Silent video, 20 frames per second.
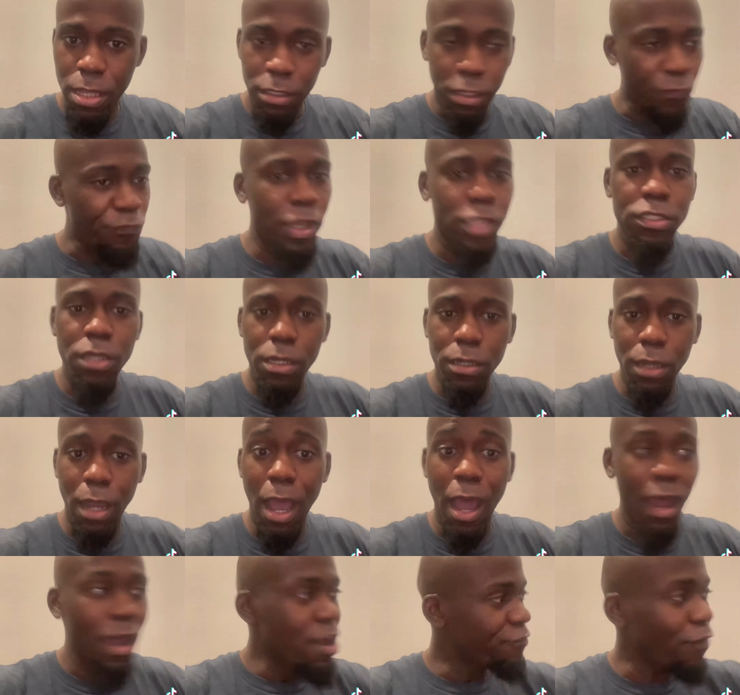to fix her
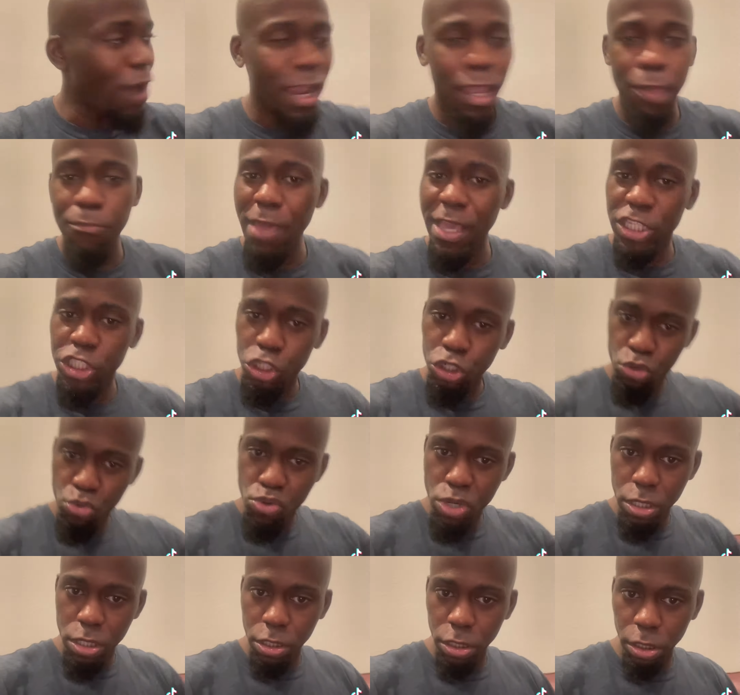car so I can make sure you
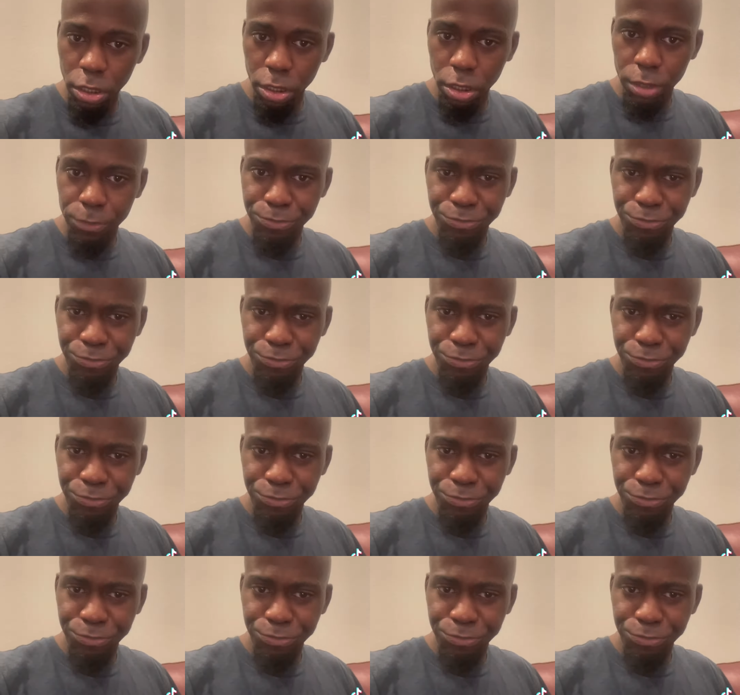good.